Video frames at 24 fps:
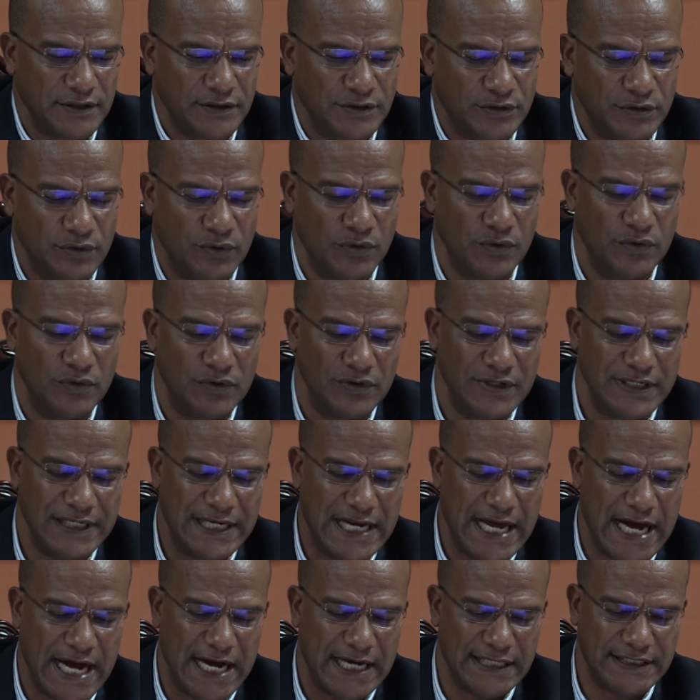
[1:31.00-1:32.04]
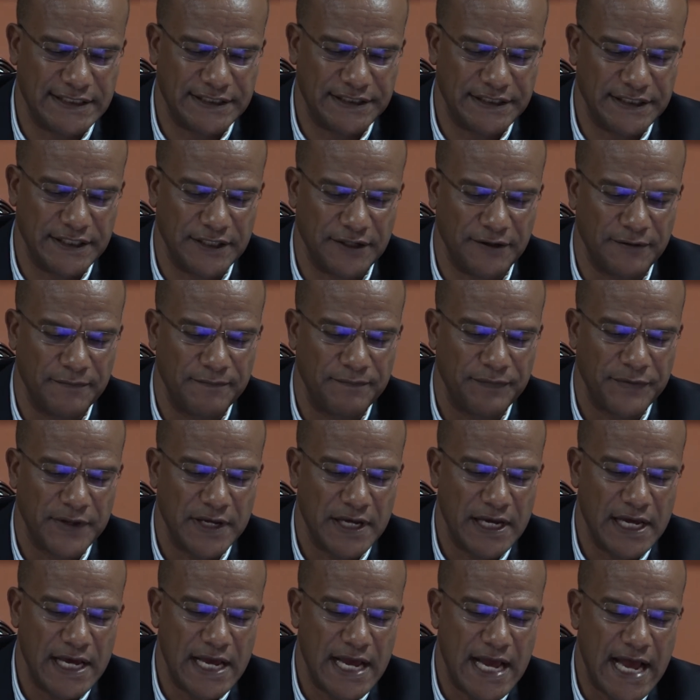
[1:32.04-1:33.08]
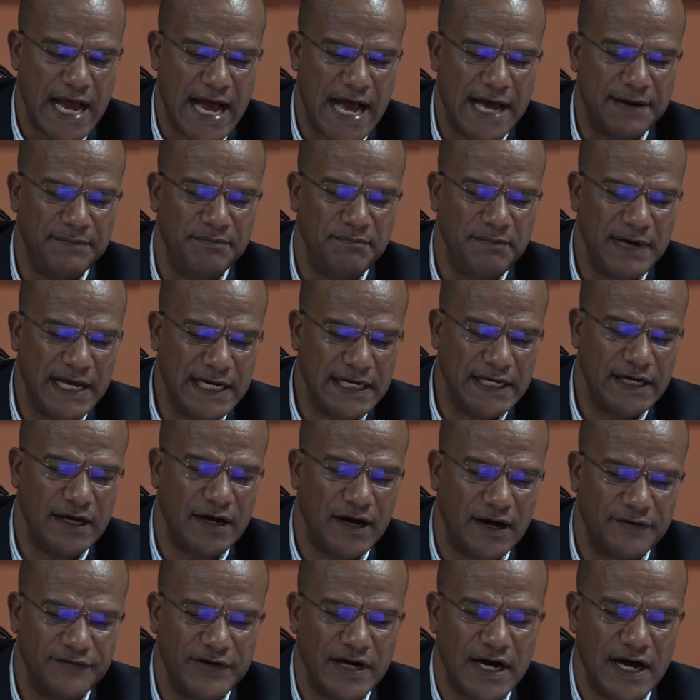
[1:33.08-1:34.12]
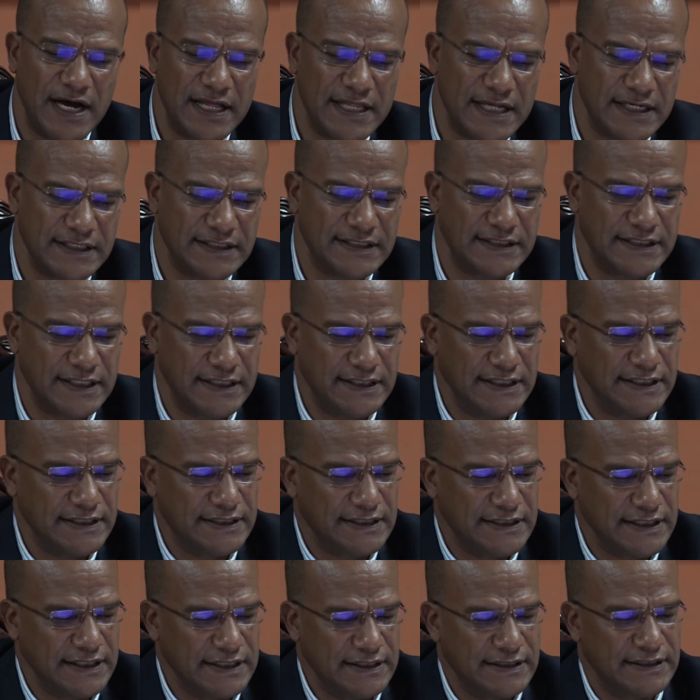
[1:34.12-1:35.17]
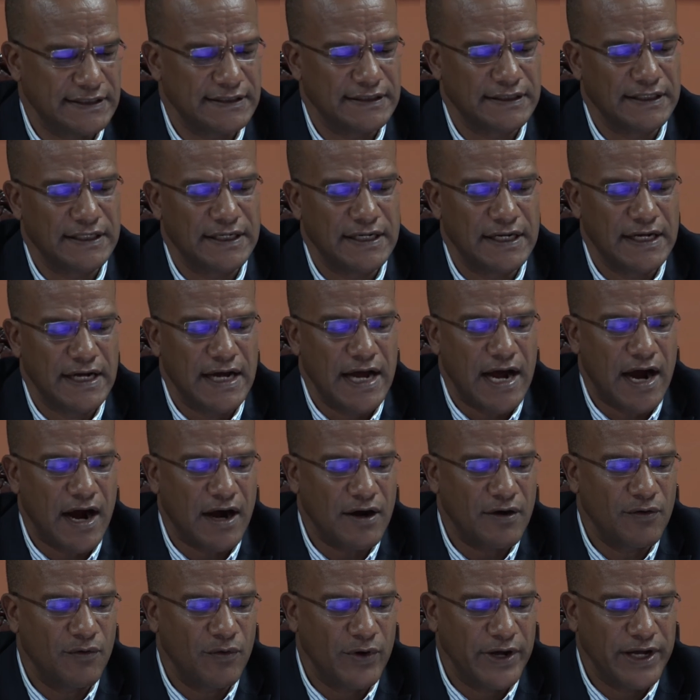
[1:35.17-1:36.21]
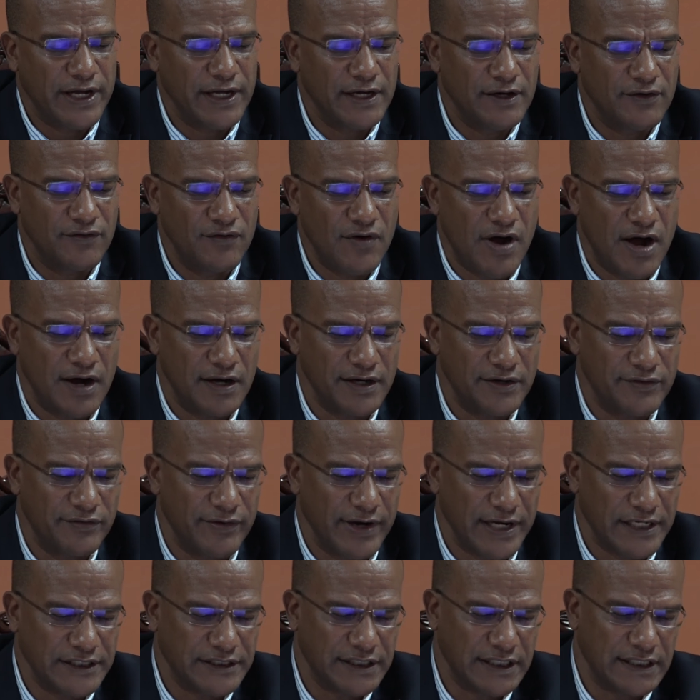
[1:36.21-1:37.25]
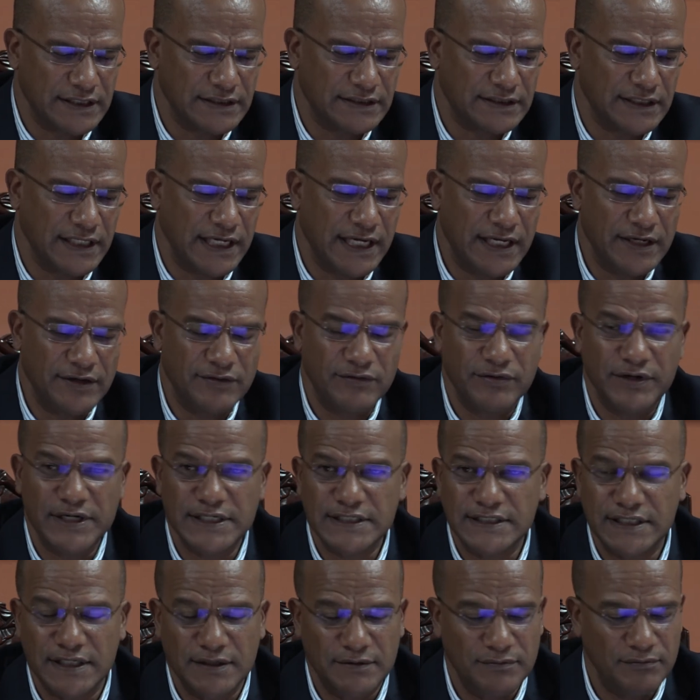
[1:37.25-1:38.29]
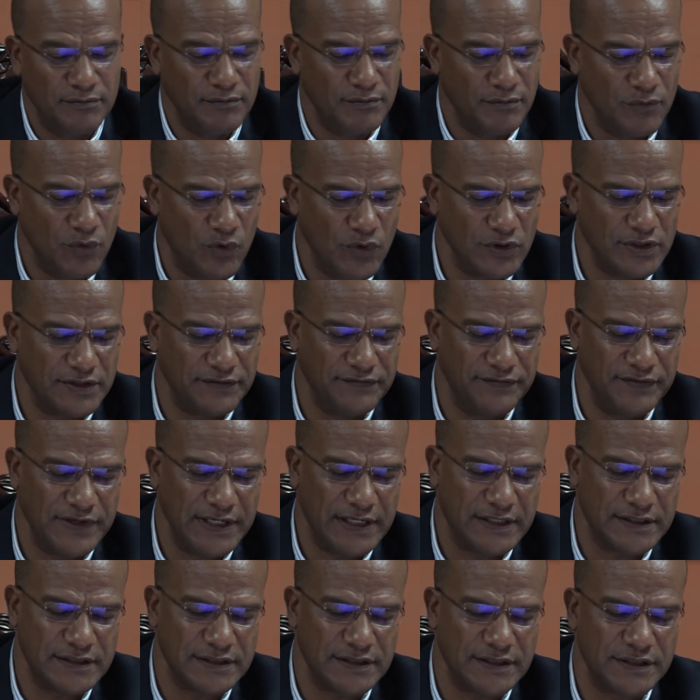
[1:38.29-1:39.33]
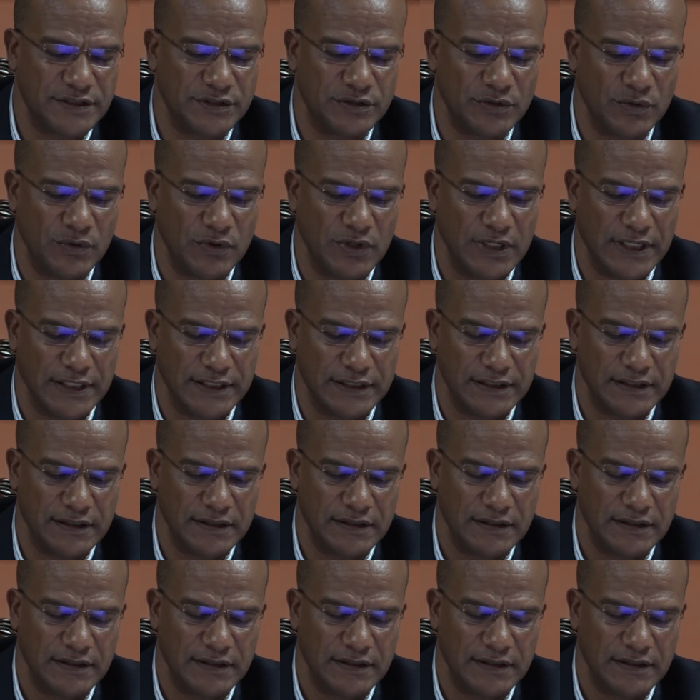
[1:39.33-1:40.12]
to last year. And many of the other statistics are going in the wrong direction. Increase in motor vehicles stolen,